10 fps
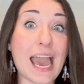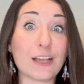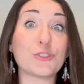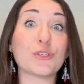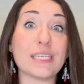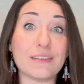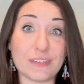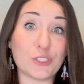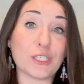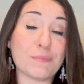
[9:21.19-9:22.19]
actually
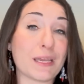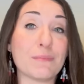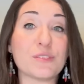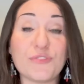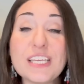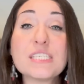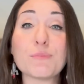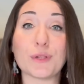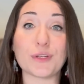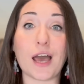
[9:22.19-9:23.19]
eventually becomes feasible or